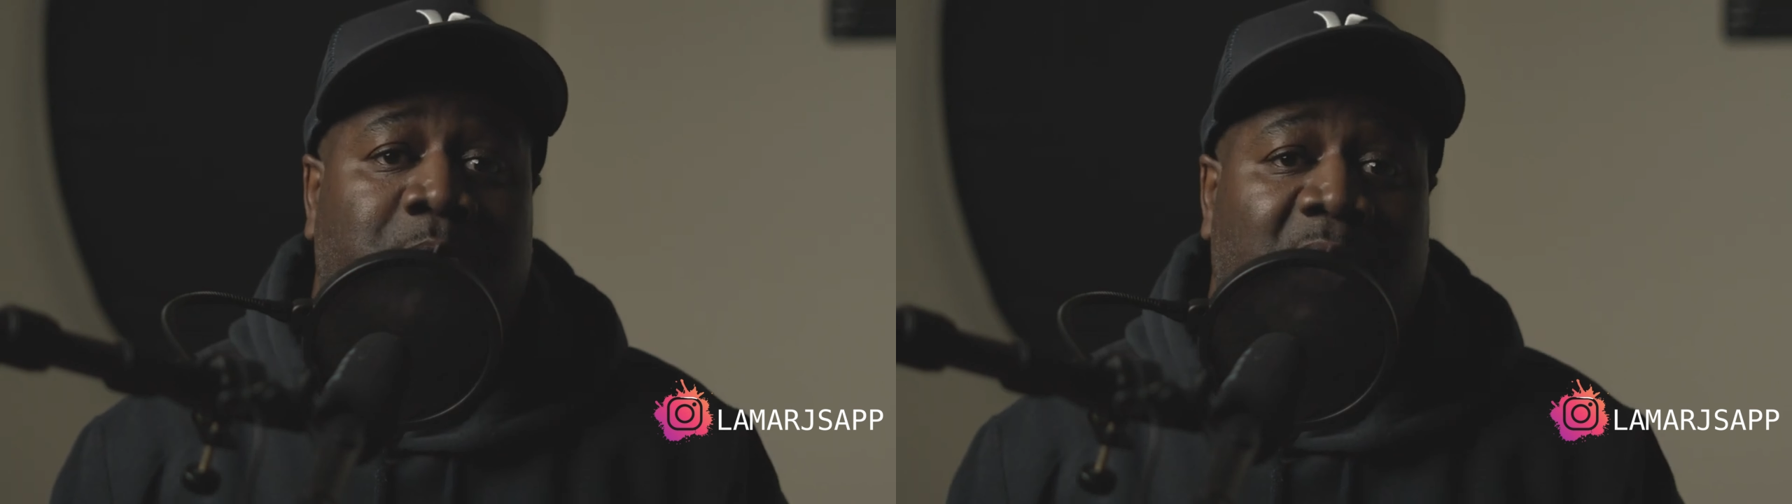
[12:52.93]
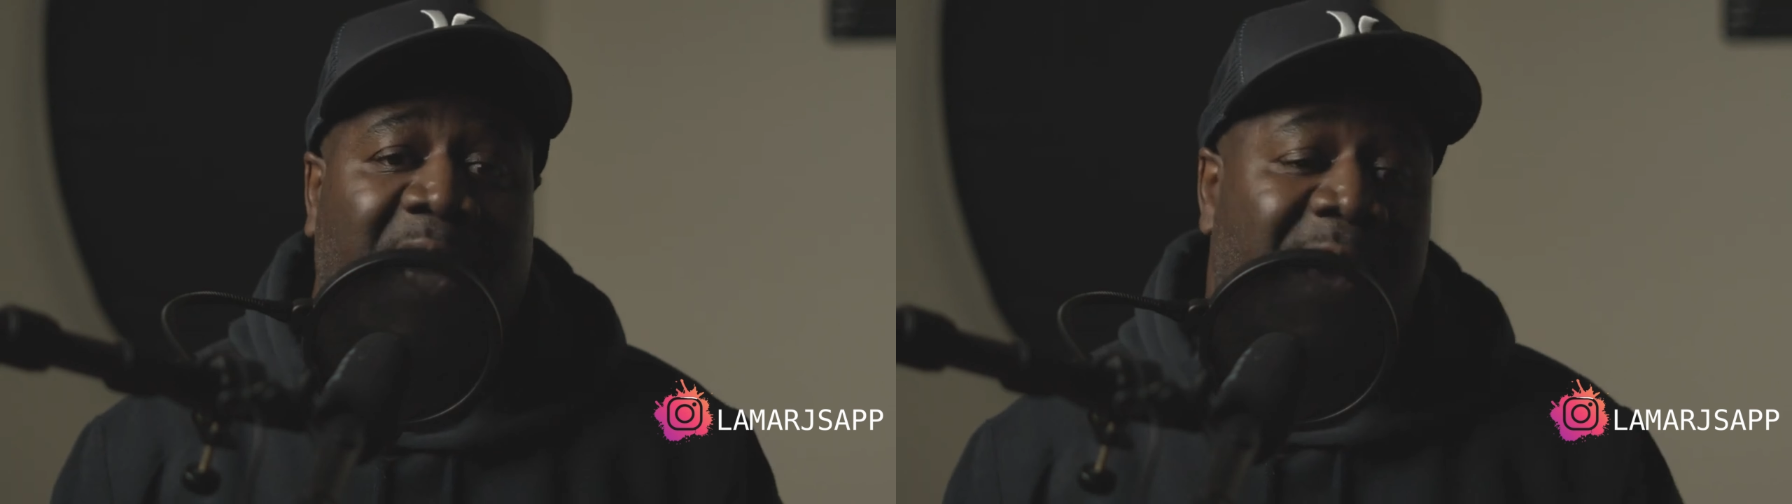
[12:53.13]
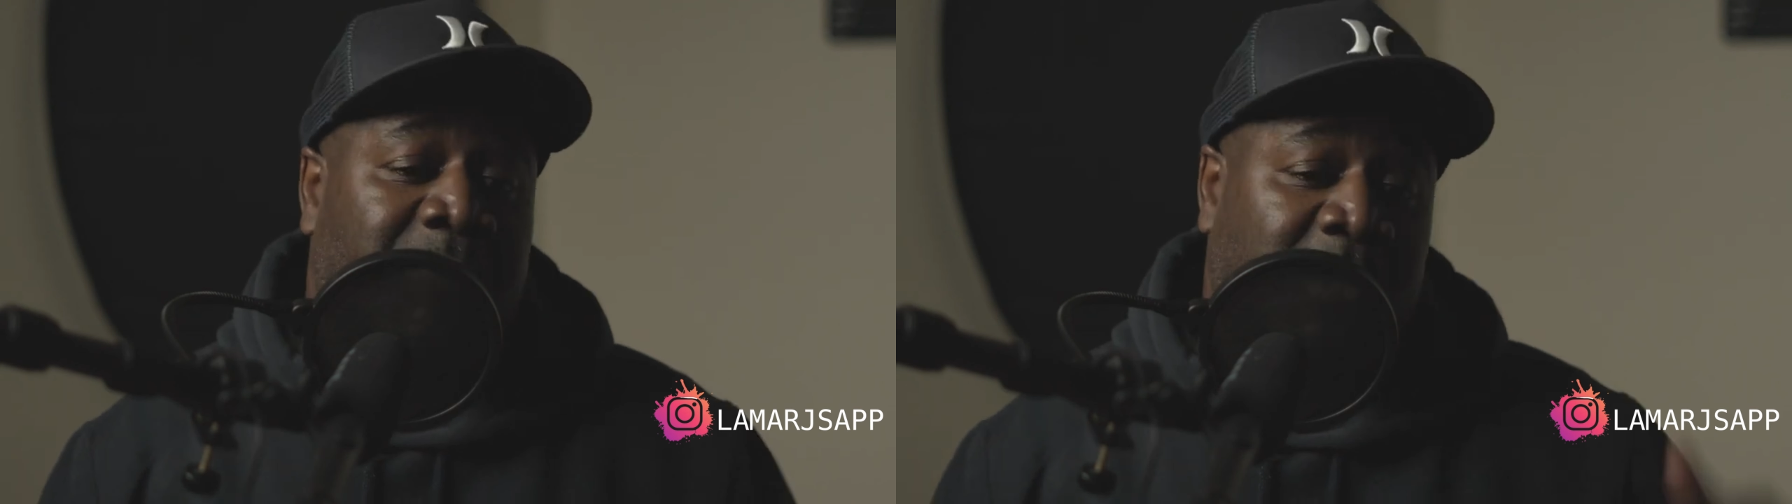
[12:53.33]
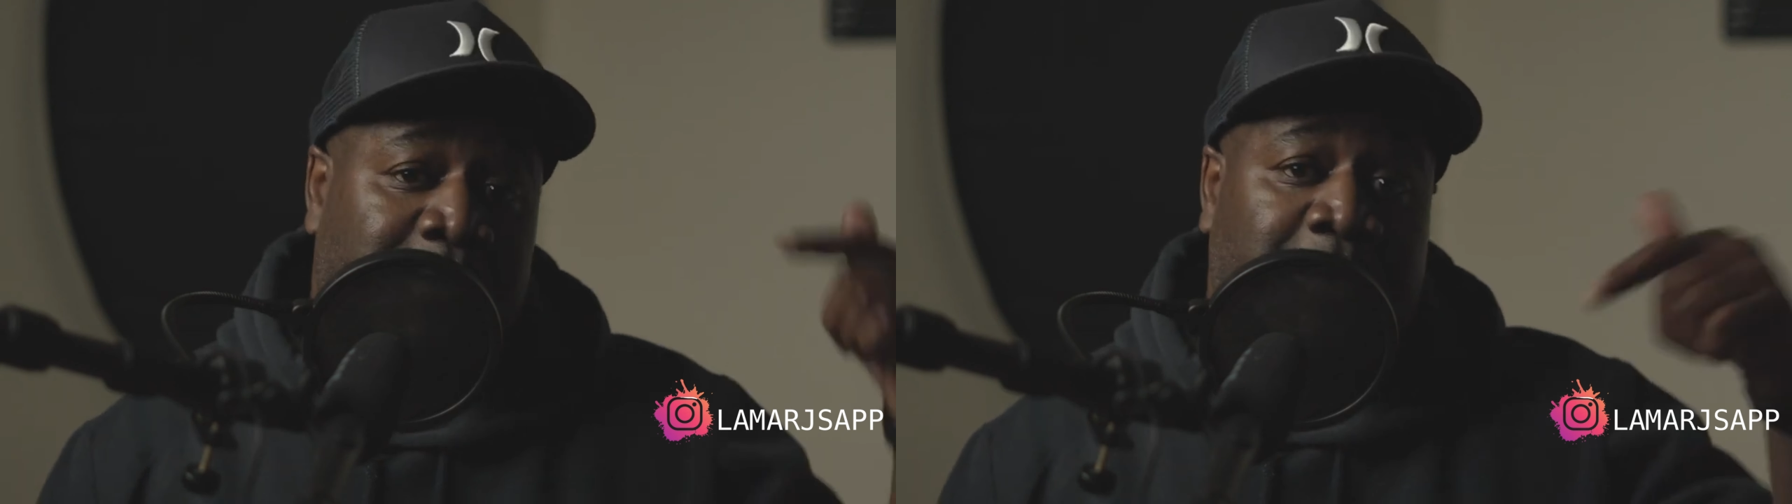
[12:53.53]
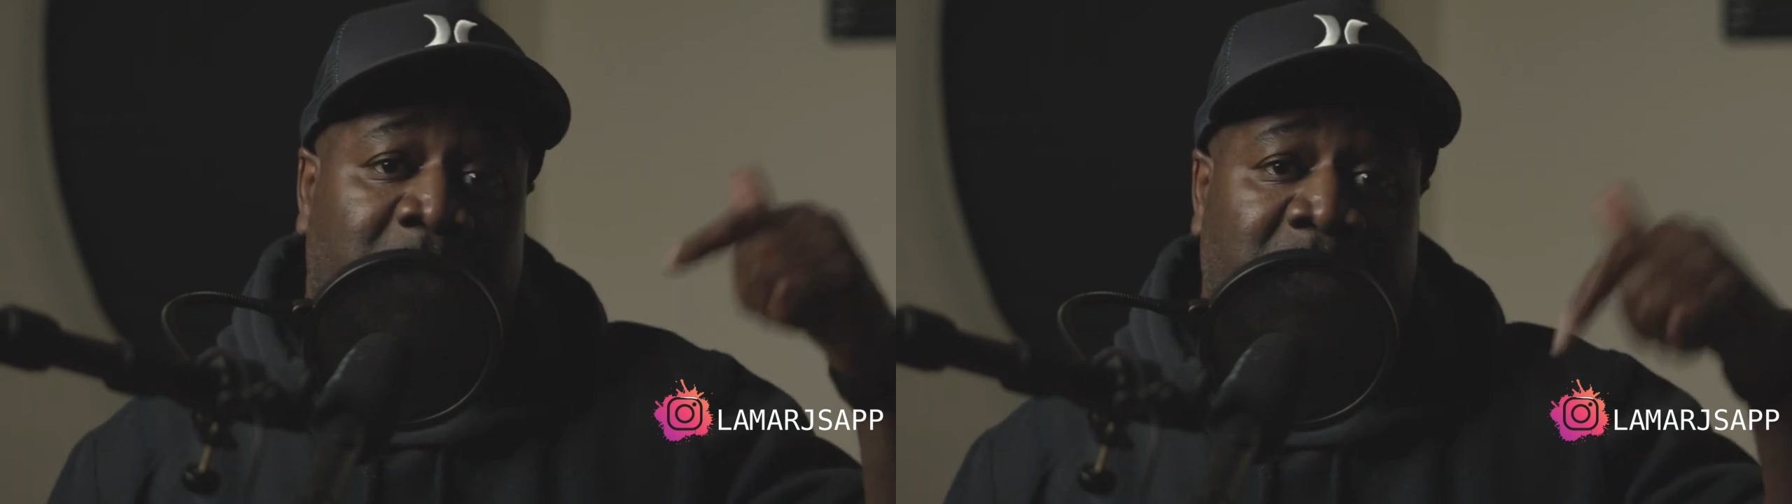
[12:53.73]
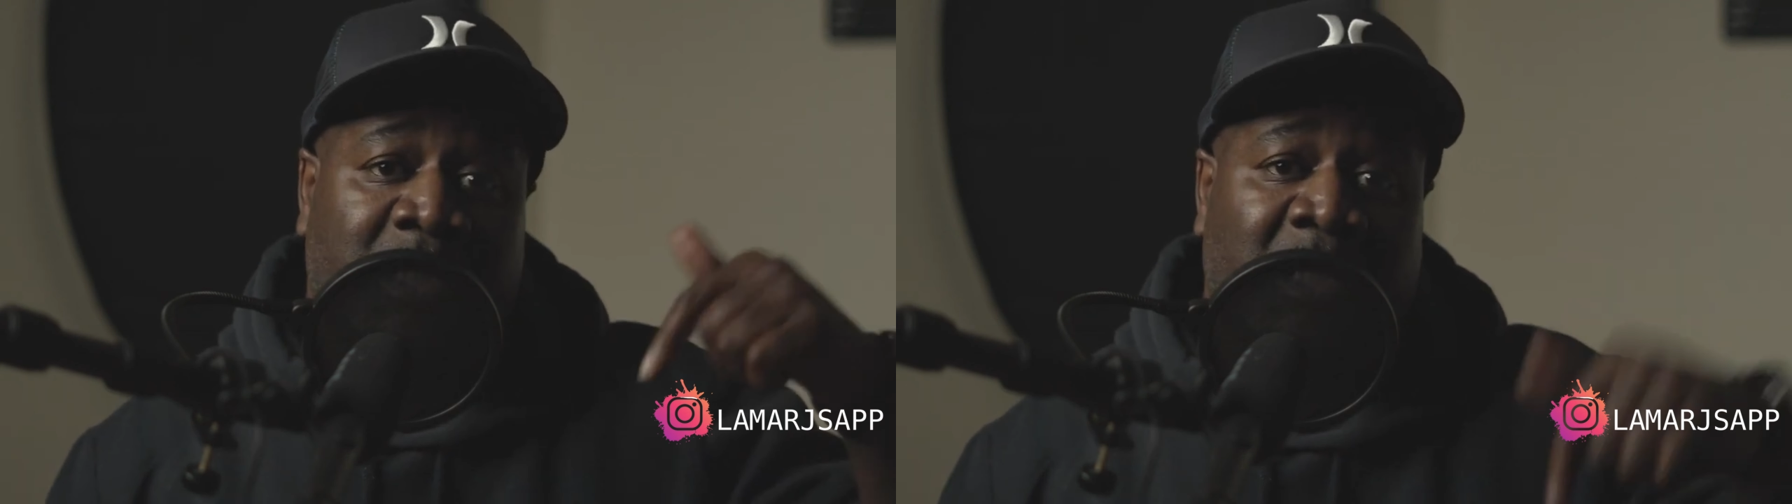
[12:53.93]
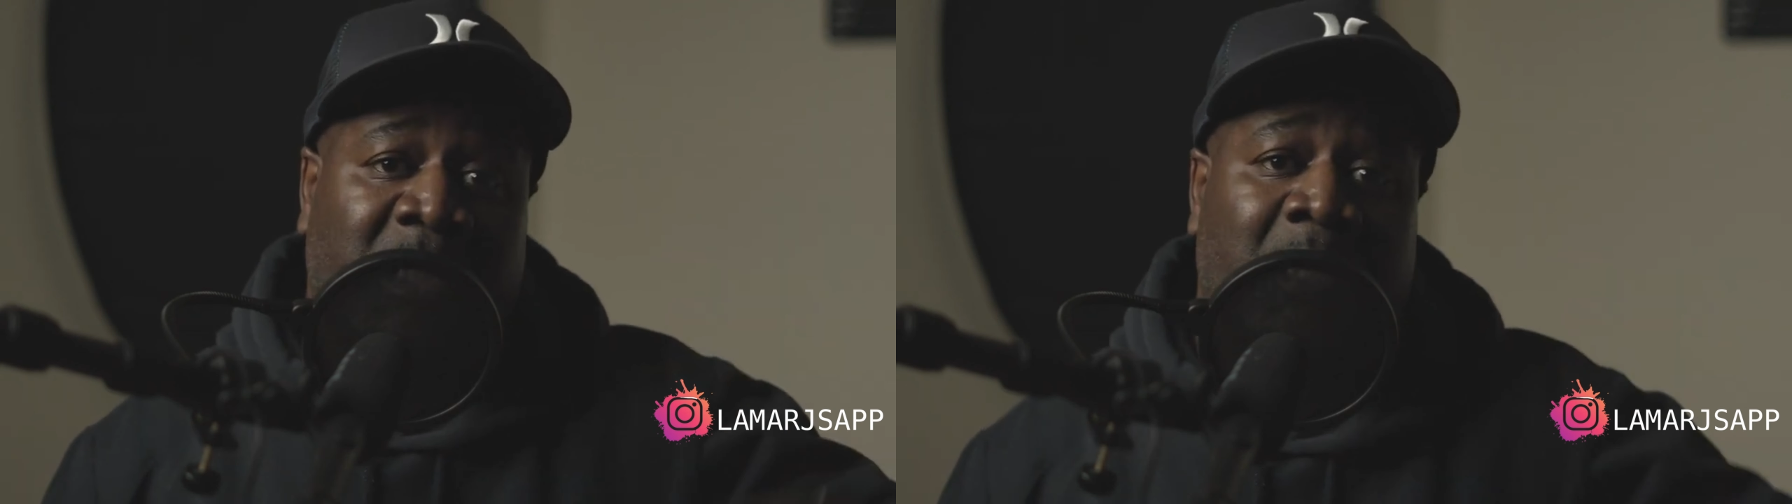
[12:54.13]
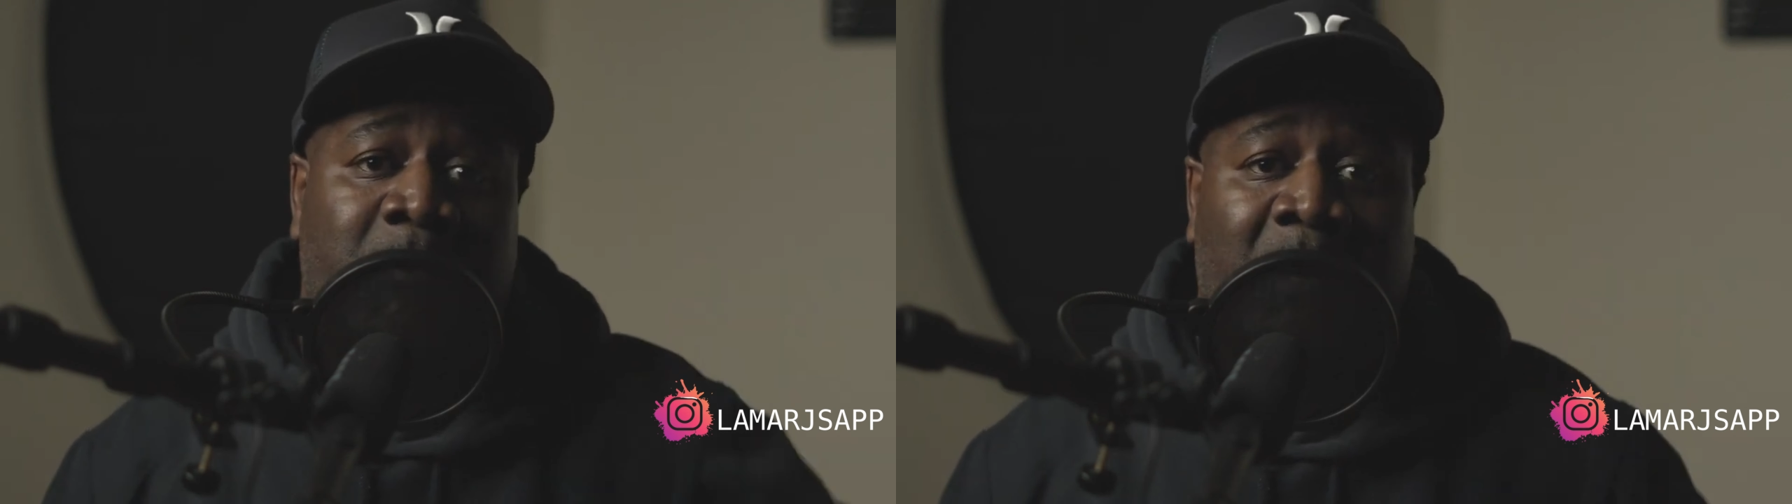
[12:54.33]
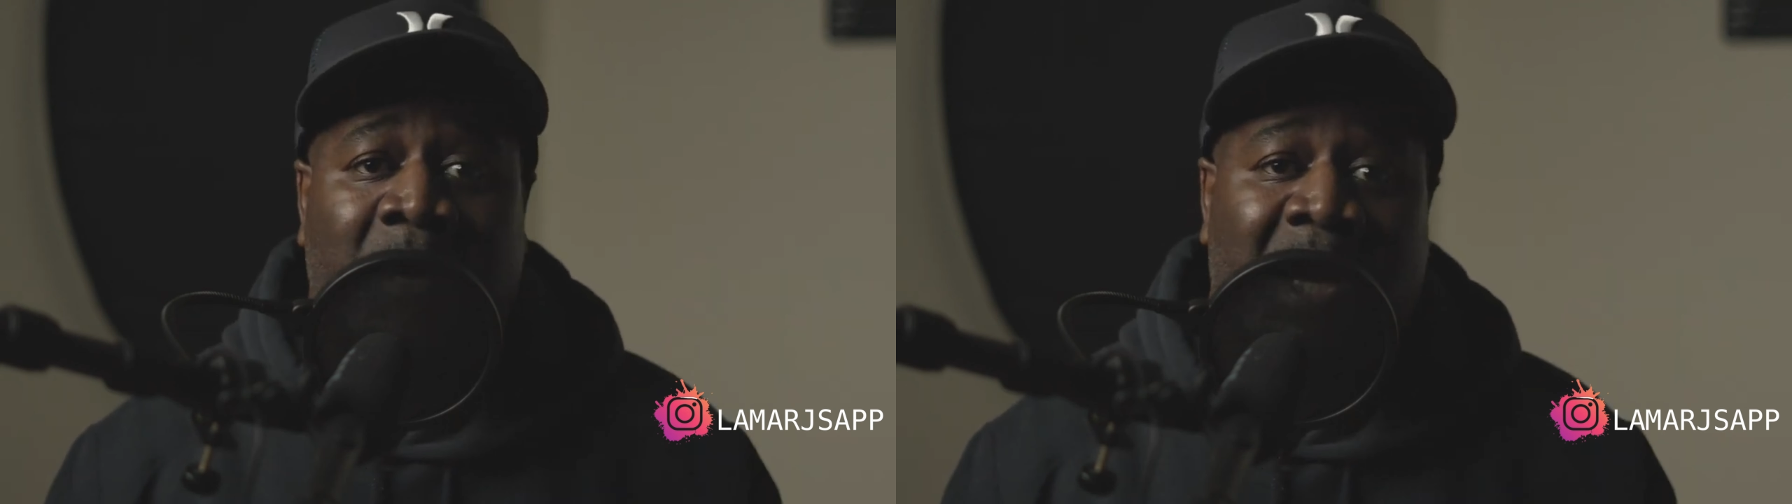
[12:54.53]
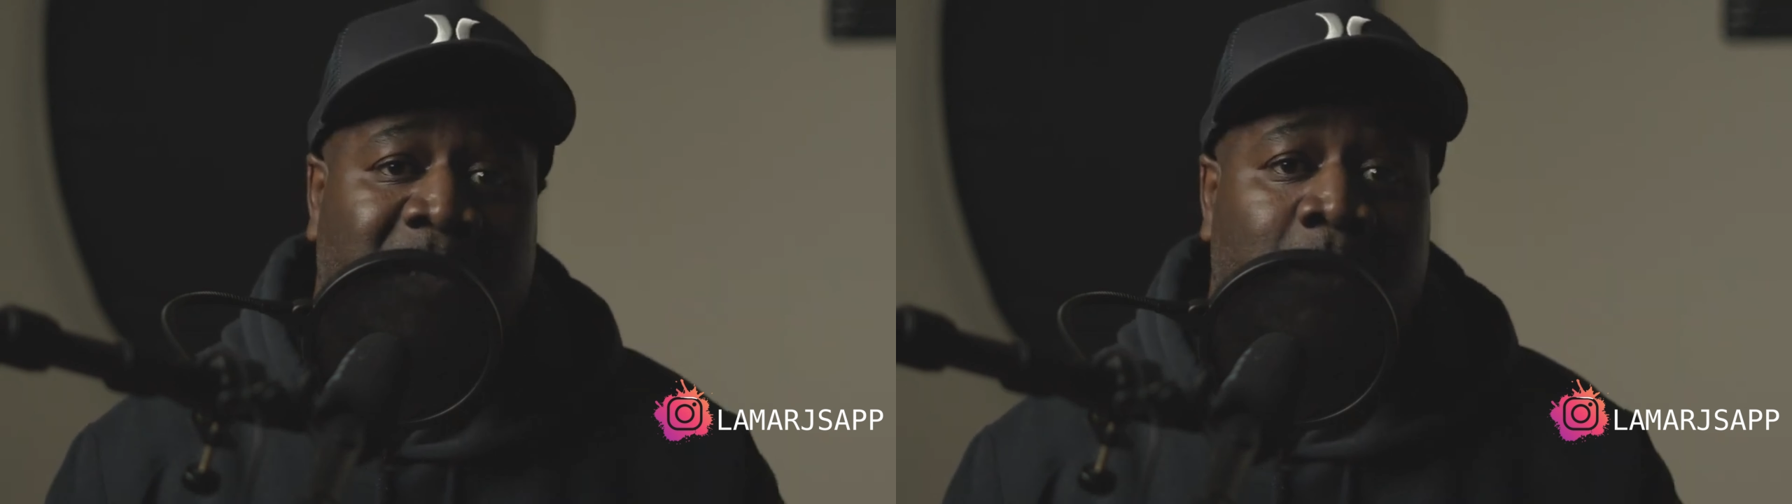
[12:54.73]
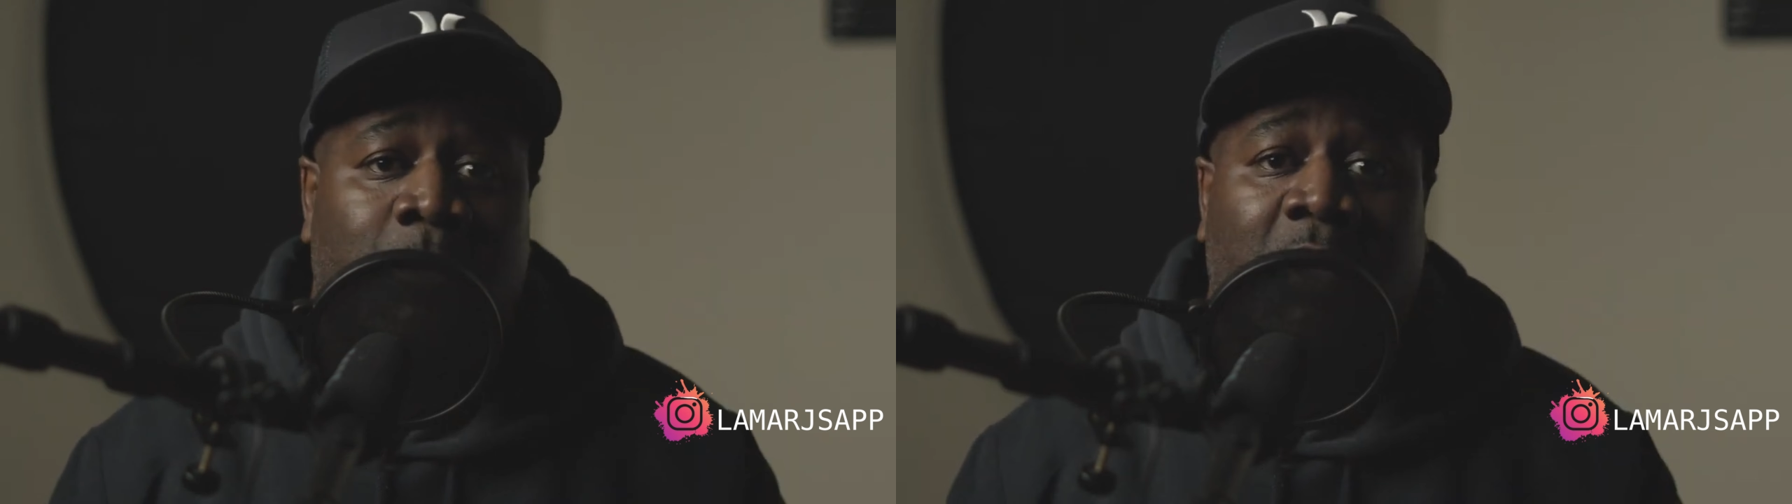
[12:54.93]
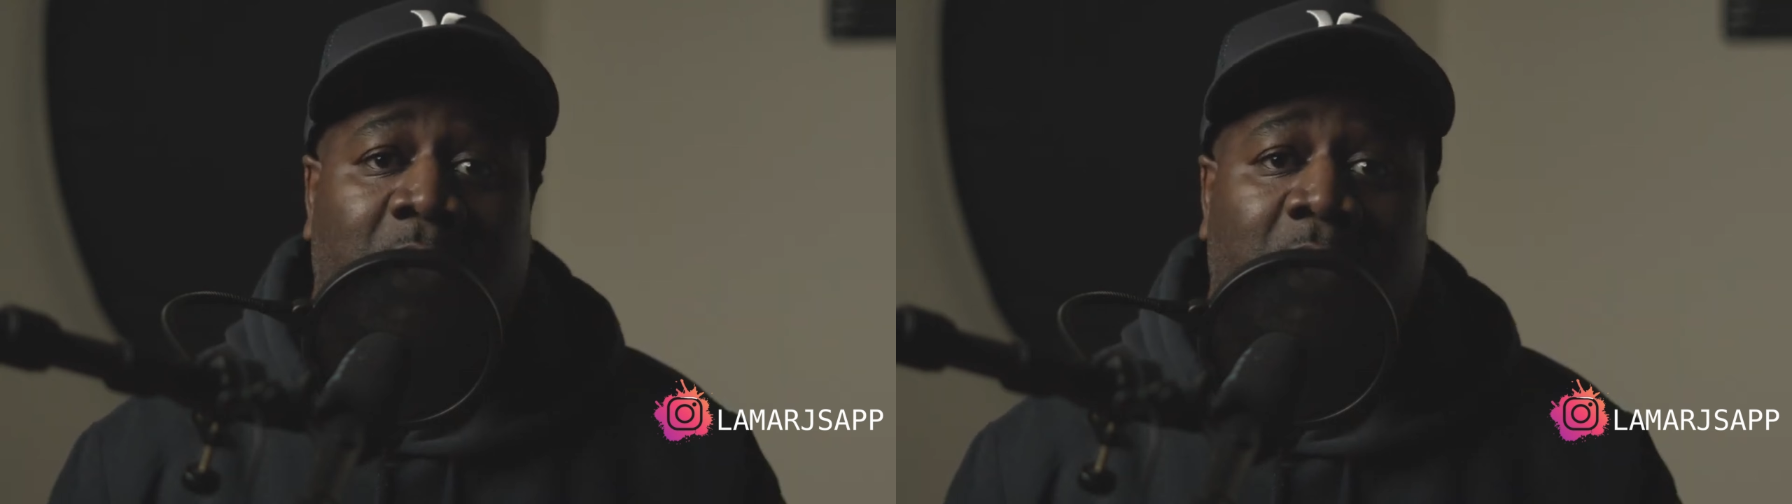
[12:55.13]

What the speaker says: I have an affiliate link in my bio,